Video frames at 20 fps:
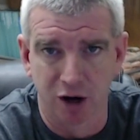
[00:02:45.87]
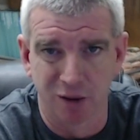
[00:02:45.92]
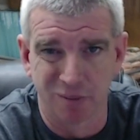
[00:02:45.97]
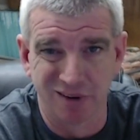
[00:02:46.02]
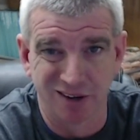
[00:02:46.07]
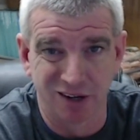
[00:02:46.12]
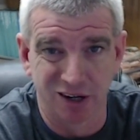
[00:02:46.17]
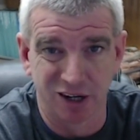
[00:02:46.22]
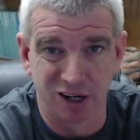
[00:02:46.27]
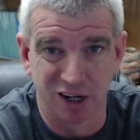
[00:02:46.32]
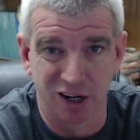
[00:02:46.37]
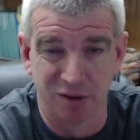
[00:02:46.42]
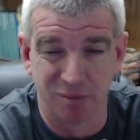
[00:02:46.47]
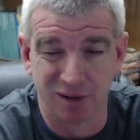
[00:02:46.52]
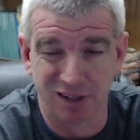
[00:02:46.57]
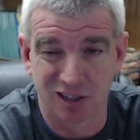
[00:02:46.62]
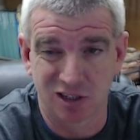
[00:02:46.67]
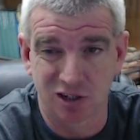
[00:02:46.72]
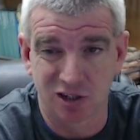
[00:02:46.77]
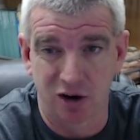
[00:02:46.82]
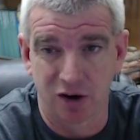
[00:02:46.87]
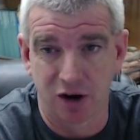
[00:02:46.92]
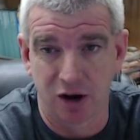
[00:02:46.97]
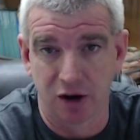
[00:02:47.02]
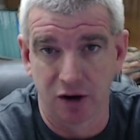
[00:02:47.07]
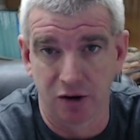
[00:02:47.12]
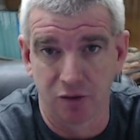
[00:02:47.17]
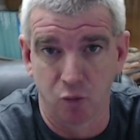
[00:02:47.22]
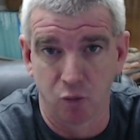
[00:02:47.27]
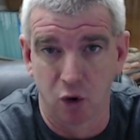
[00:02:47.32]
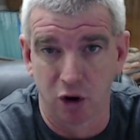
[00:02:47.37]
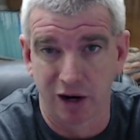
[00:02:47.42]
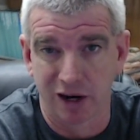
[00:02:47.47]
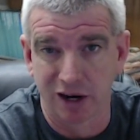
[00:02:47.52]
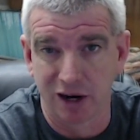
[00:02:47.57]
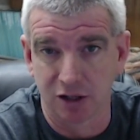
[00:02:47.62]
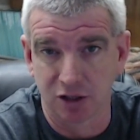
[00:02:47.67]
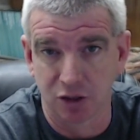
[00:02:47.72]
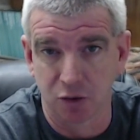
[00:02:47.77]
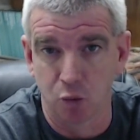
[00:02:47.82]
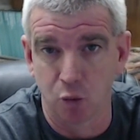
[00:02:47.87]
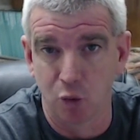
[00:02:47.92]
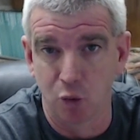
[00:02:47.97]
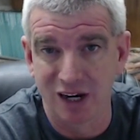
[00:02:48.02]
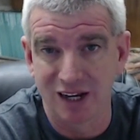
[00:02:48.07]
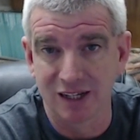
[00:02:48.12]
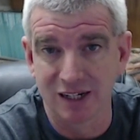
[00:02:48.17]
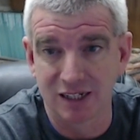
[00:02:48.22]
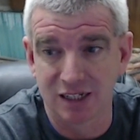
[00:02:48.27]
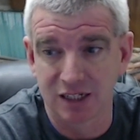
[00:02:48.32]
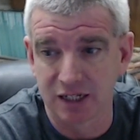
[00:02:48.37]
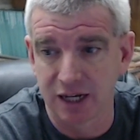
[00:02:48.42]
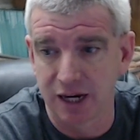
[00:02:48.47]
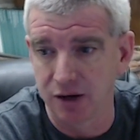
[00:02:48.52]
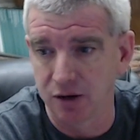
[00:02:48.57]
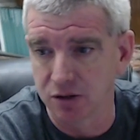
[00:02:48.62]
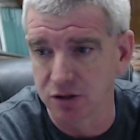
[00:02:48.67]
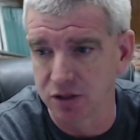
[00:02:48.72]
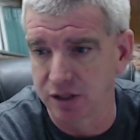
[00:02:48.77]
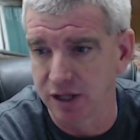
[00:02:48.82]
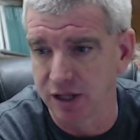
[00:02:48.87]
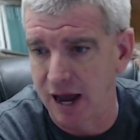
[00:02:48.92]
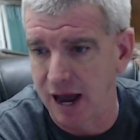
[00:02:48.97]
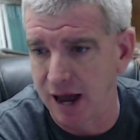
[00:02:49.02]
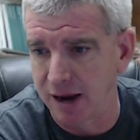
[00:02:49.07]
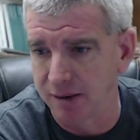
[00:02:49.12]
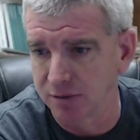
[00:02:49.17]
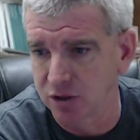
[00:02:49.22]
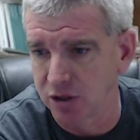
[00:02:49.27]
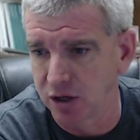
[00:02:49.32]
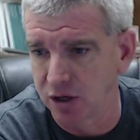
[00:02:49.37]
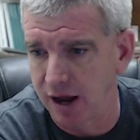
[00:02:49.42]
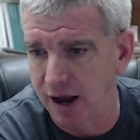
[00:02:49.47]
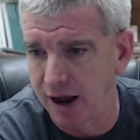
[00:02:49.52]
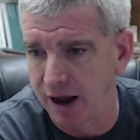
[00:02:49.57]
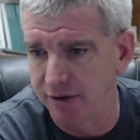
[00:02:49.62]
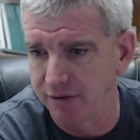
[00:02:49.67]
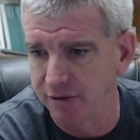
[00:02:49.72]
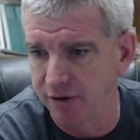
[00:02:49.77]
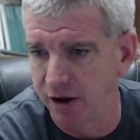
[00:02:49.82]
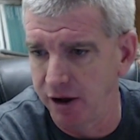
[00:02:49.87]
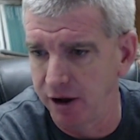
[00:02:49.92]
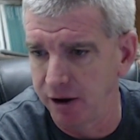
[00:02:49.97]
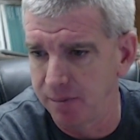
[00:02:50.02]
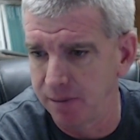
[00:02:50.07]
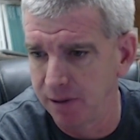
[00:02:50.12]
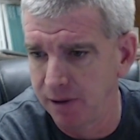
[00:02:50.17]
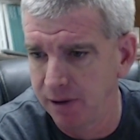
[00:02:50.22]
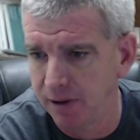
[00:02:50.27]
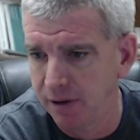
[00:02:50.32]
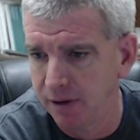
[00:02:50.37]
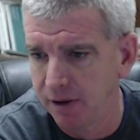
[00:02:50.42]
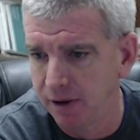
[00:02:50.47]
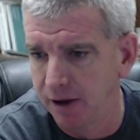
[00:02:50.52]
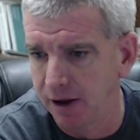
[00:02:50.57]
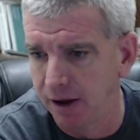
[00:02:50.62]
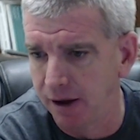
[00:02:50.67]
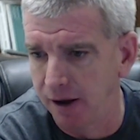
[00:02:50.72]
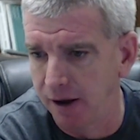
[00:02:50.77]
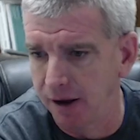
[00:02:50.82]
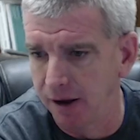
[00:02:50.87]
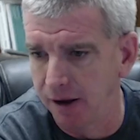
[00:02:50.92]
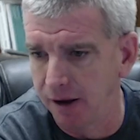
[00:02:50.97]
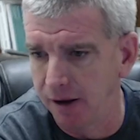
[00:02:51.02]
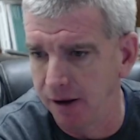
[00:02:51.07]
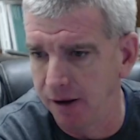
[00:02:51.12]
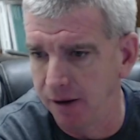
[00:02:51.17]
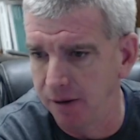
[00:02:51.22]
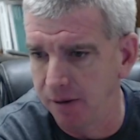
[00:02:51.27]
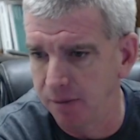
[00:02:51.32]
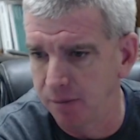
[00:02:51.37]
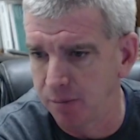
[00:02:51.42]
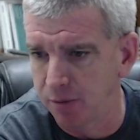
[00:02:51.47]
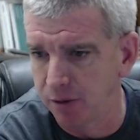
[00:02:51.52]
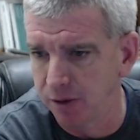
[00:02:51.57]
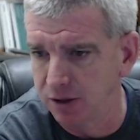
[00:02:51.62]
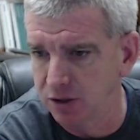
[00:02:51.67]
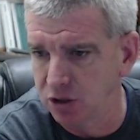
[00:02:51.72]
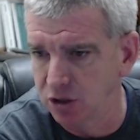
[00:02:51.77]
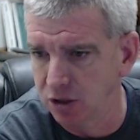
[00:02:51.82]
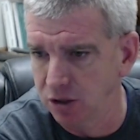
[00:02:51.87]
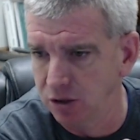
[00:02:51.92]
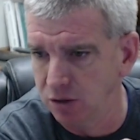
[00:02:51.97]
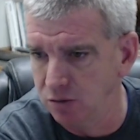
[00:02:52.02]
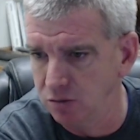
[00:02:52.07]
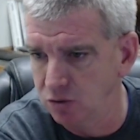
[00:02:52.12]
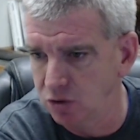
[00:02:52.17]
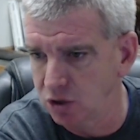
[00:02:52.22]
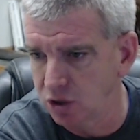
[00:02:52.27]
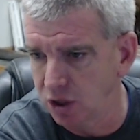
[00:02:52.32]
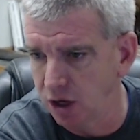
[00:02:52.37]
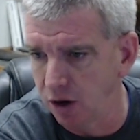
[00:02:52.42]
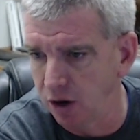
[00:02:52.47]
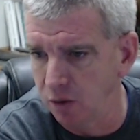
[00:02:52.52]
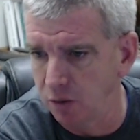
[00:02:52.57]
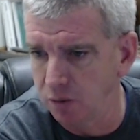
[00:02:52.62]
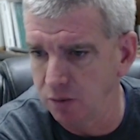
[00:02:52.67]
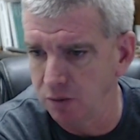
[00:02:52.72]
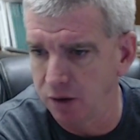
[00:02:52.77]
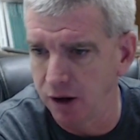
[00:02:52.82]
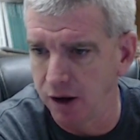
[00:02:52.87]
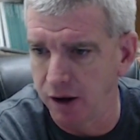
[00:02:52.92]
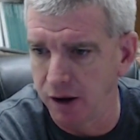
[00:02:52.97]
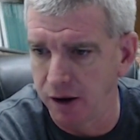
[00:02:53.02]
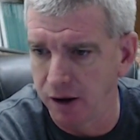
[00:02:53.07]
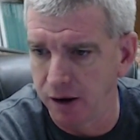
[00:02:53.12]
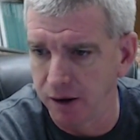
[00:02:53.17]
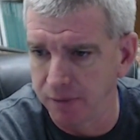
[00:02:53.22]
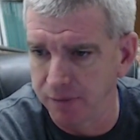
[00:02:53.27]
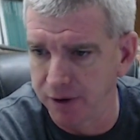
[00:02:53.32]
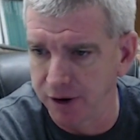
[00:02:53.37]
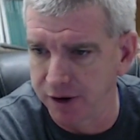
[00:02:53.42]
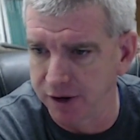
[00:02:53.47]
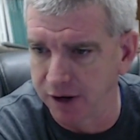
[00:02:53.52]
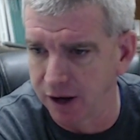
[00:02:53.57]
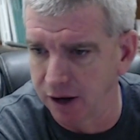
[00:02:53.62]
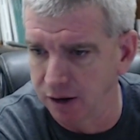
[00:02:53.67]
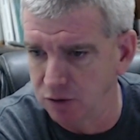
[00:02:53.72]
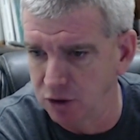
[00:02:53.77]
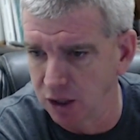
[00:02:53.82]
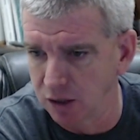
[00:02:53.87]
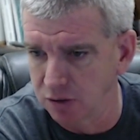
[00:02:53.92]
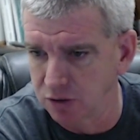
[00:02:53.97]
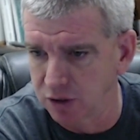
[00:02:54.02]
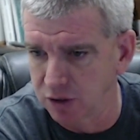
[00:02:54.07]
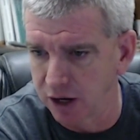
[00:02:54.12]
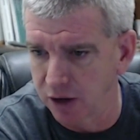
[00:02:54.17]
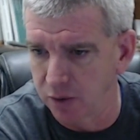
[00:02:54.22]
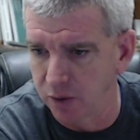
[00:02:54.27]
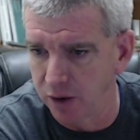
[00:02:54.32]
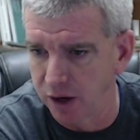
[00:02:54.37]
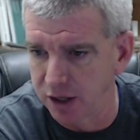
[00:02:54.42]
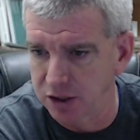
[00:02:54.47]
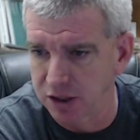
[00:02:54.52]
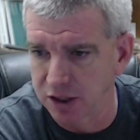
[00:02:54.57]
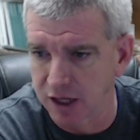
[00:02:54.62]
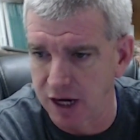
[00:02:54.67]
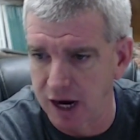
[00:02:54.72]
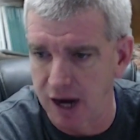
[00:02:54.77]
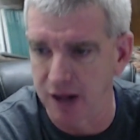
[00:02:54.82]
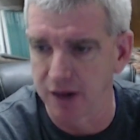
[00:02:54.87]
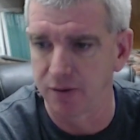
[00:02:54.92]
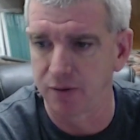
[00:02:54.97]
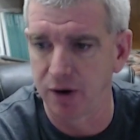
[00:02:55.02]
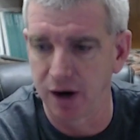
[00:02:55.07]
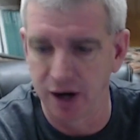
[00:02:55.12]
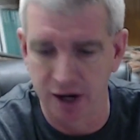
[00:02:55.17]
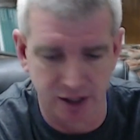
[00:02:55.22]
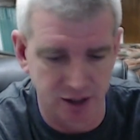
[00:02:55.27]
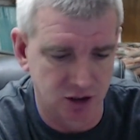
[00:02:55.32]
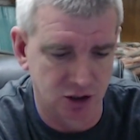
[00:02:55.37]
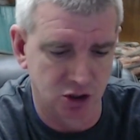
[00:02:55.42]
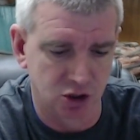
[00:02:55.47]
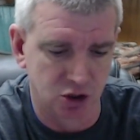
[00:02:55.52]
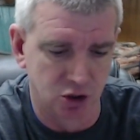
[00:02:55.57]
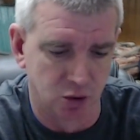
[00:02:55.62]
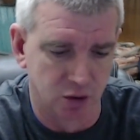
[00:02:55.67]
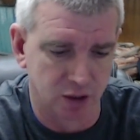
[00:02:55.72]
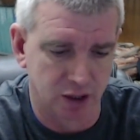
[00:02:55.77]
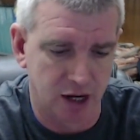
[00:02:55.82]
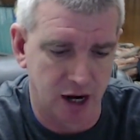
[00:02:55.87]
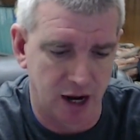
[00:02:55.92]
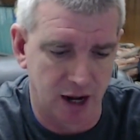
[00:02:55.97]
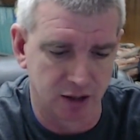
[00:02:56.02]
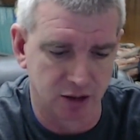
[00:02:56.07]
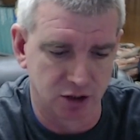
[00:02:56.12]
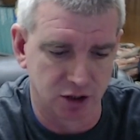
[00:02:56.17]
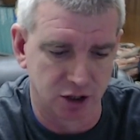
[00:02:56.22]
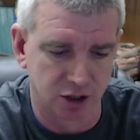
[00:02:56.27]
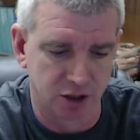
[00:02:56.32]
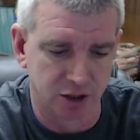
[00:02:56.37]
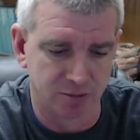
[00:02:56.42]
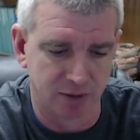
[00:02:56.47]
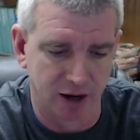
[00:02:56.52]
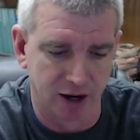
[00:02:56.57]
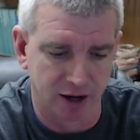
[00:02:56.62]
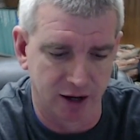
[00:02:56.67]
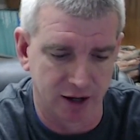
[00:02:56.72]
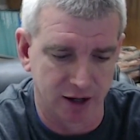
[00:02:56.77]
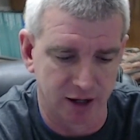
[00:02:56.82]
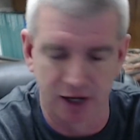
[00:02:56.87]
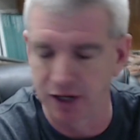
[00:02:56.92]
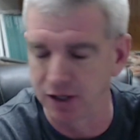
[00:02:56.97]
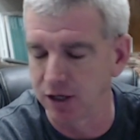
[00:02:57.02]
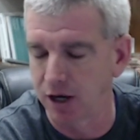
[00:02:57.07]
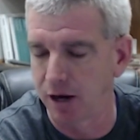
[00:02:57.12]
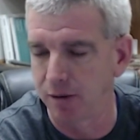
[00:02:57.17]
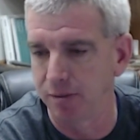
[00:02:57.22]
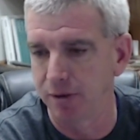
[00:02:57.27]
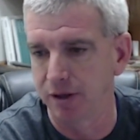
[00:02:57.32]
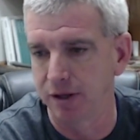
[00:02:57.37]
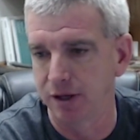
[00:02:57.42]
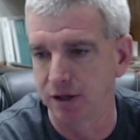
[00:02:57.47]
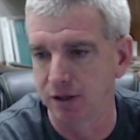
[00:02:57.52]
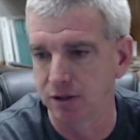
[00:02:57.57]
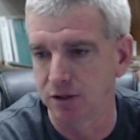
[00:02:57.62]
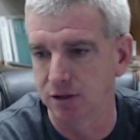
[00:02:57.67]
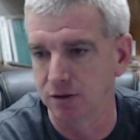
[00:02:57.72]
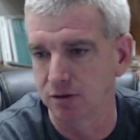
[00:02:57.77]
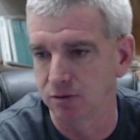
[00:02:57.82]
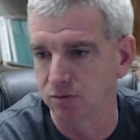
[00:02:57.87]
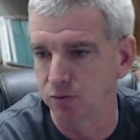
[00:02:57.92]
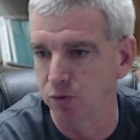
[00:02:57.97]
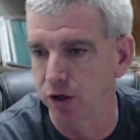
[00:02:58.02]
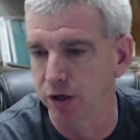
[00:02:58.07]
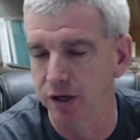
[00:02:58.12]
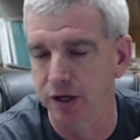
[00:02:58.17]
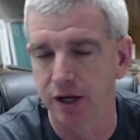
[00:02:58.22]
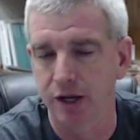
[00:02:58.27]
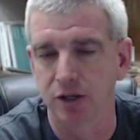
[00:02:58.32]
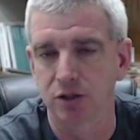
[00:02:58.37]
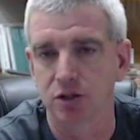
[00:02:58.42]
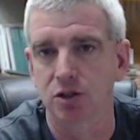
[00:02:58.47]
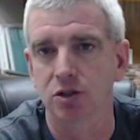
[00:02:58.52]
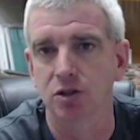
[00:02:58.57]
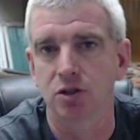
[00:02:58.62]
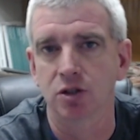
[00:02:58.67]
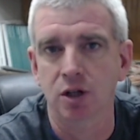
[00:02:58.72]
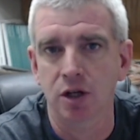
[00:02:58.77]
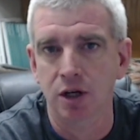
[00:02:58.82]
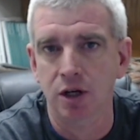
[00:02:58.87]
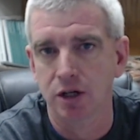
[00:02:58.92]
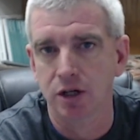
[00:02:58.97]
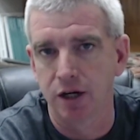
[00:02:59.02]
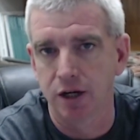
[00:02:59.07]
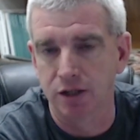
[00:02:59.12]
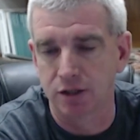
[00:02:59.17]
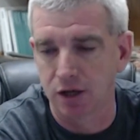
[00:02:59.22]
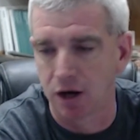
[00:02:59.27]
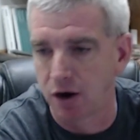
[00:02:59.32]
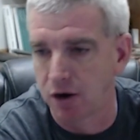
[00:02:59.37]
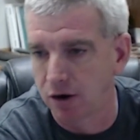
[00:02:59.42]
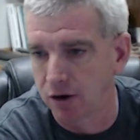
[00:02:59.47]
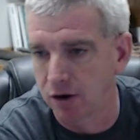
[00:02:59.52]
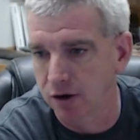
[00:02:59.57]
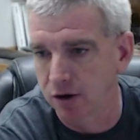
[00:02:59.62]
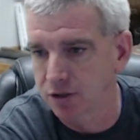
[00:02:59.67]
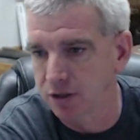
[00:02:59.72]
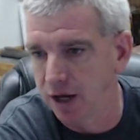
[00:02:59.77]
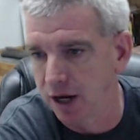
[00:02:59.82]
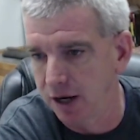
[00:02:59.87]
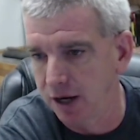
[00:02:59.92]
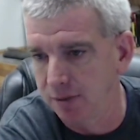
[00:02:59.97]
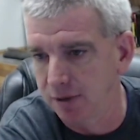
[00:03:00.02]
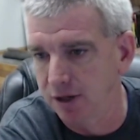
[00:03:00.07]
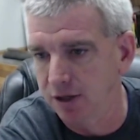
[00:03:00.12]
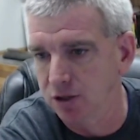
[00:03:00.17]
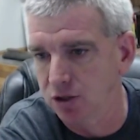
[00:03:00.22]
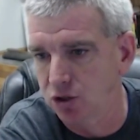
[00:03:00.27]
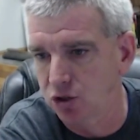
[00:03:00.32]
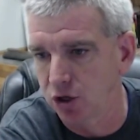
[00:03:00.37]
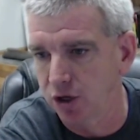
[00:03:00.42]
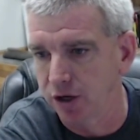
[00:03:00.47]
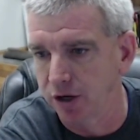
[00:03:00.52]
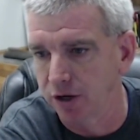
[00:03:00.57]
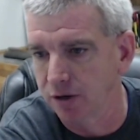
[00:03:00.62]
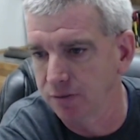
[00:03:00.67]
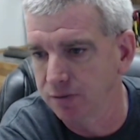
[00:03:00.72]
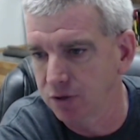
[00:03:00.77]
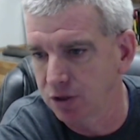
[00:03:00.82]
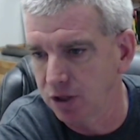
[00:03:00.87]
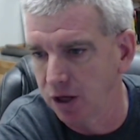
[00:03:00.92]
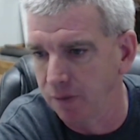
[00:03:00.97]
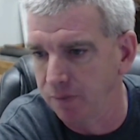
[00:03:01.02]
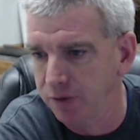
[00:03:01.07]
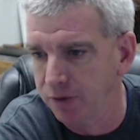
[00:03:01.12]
going to be working on some weekly sales that Adam's going to have up pretty soon. So there you go. Joe's got a question. Colin Rainey just joined. Colin's a good American. He taught me that Willie Nelson's guitar's name is Trigger. So,